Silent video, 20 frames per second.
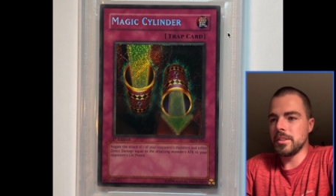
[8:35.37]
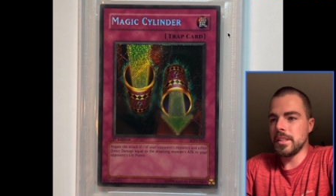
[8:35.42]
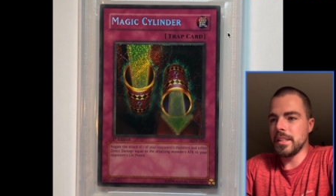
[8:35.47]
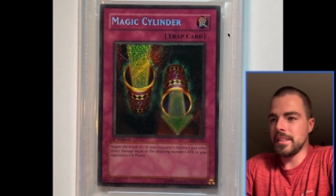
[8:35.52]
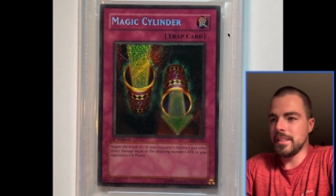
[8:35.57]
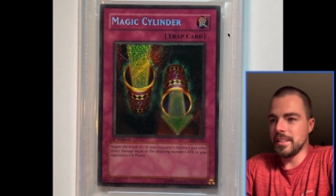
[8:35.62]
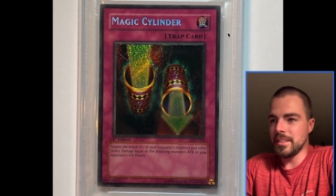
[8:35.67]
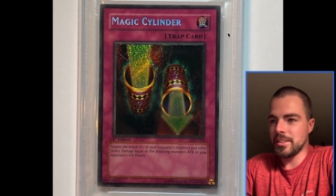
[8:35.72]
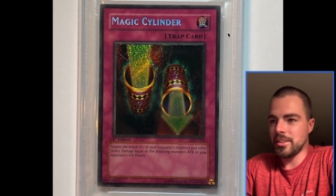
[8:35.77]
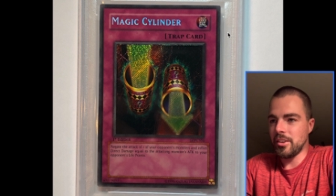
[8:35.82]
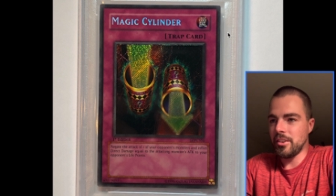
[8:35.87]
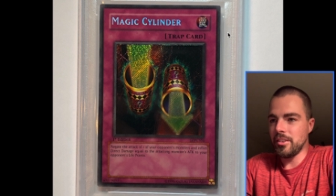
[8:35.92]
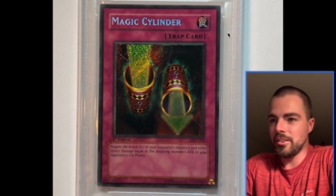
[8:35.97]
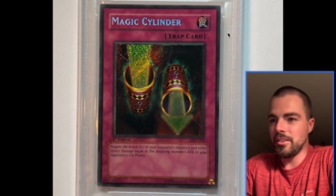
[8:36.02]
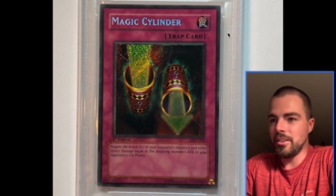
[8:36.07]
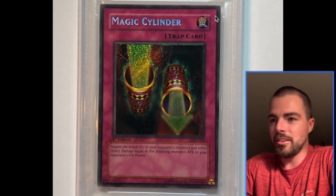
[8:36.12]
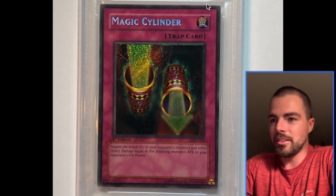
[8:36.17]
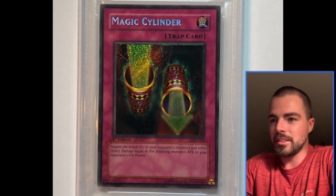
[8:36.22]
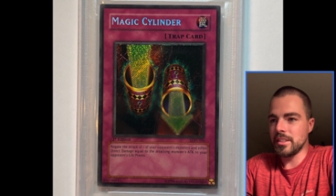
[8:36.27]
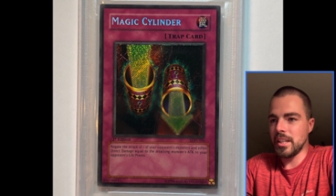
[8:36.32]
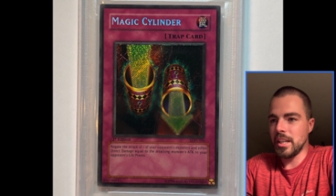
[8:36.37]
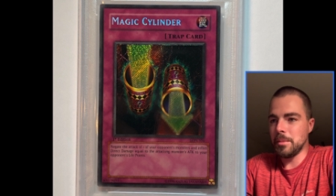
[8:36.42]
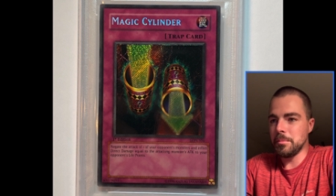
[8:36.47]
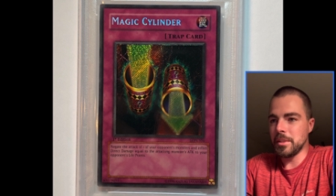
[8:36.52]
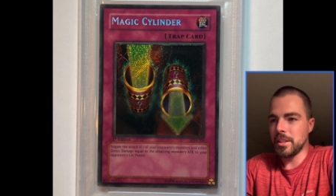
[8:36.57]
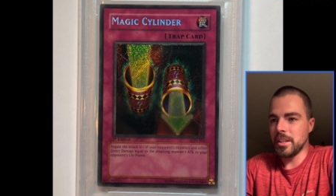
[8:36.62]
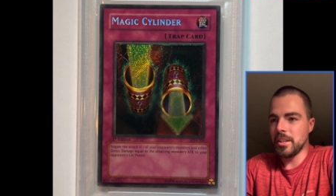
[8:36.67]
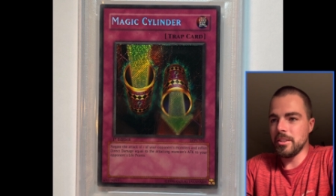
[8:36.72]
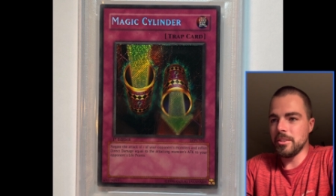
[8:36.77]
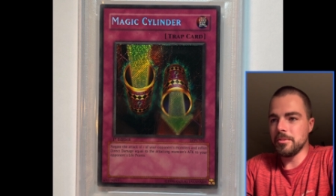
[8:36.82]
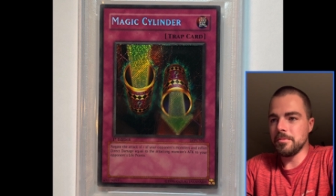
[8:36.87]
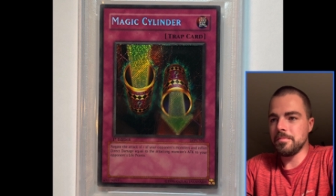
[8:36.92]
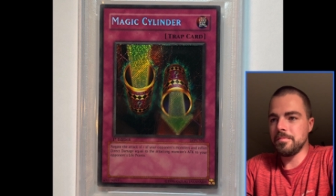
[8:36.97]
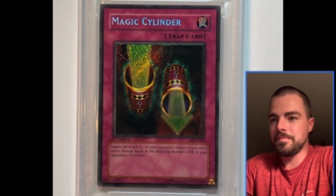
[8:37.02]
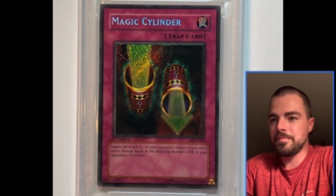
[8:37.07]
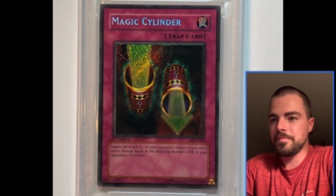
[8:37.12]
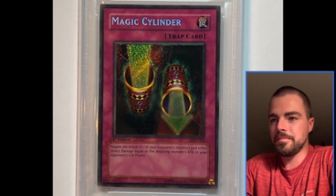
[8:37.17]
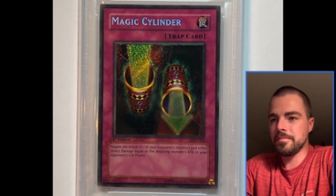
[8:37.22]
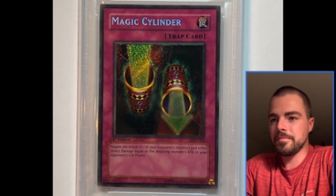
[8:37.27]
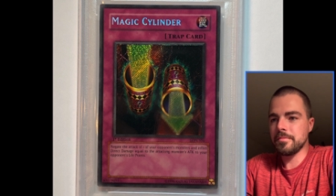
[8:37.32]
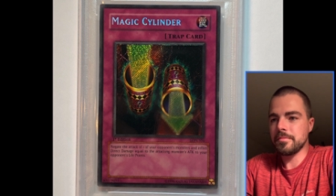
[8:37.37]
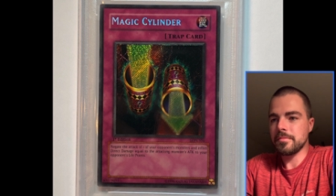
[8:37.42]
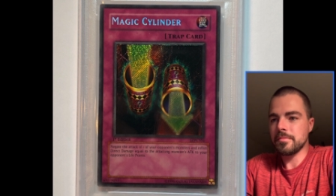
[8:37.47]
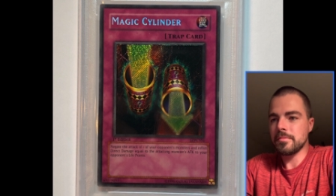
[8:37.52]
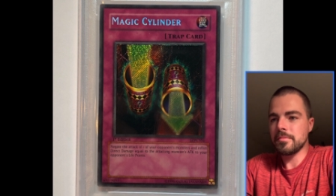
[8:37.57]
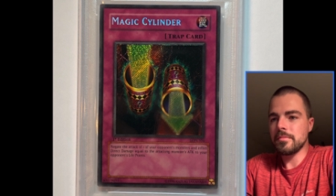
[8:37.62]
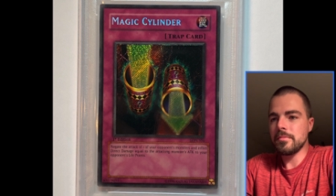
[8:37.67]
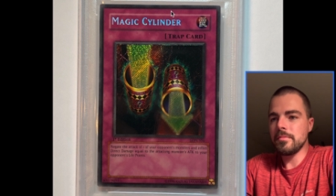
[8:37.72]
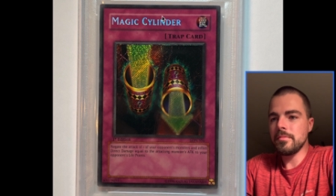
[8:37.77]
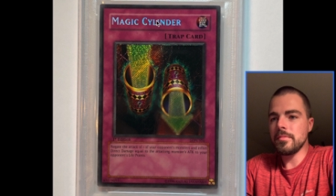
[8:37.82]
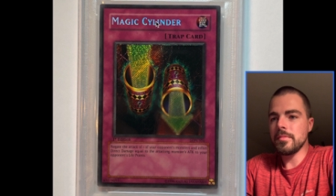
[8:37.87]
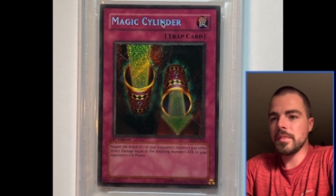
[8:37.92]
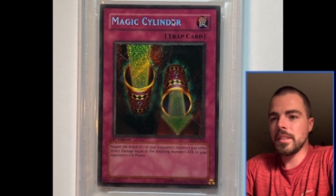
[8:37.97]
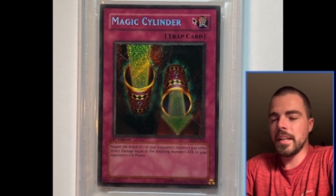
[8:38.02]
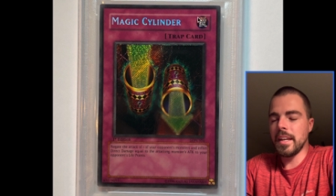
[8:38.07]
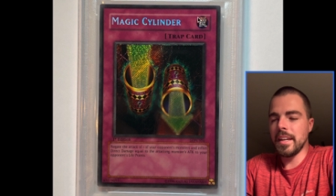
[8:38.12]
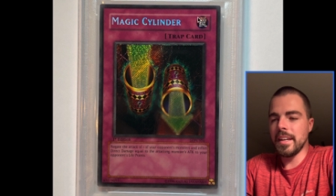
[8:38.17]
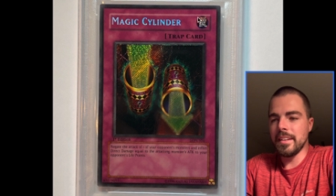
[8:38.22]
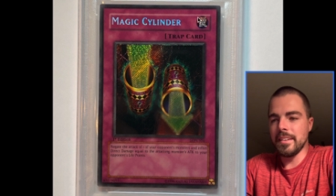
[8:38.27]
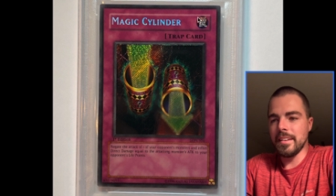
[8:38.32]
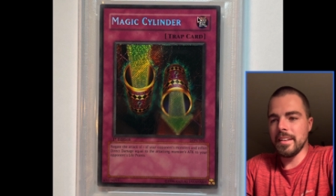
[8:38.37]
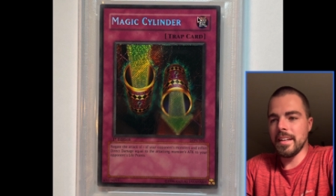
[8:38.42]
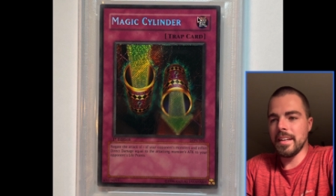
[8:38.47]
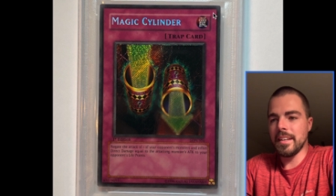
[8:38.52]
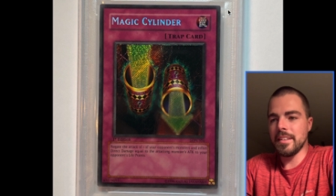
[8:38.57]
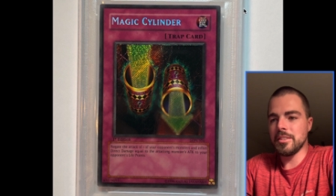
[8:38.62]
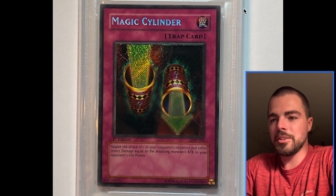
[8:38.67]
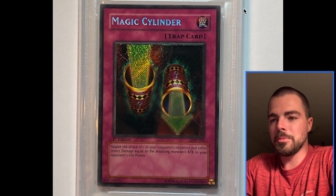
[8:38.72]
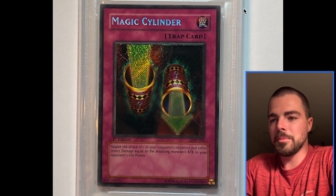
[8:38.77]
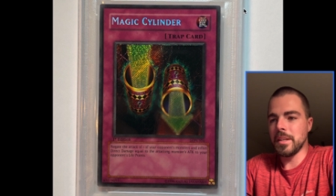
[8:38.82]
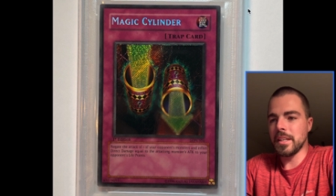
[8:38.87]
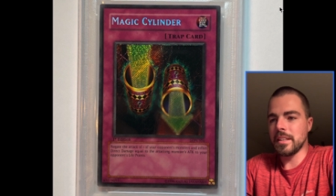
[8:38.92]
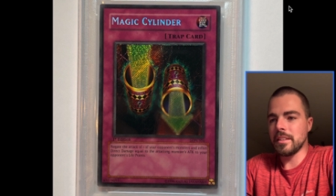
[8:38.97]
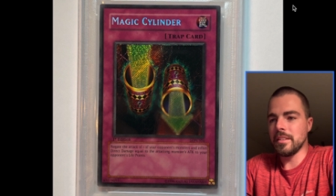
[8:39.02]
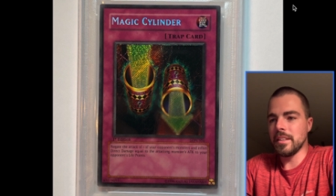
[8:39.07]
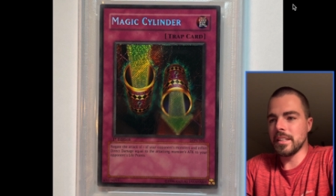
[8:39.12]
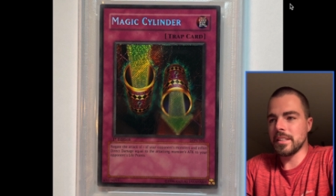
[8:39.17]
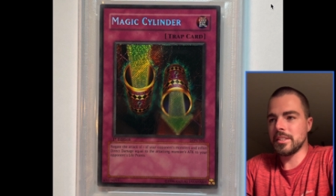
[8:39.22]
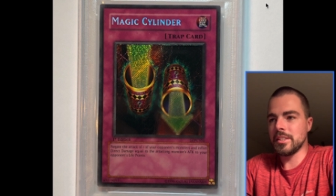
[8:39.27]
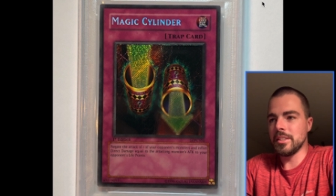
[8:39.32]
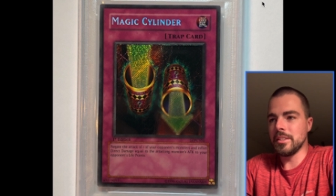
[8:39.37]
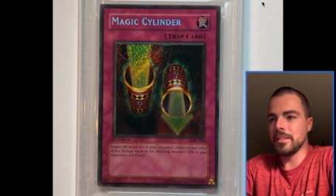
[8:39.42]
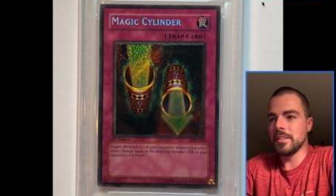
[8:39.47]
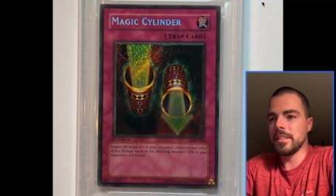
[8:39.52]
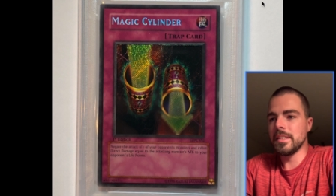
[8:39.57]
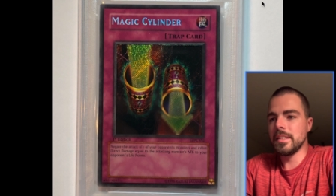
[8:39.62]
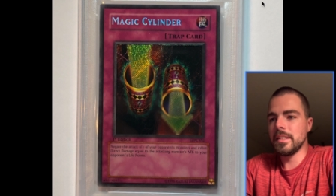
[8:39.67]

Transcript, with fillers: get this card a long time ago and add it to my collection.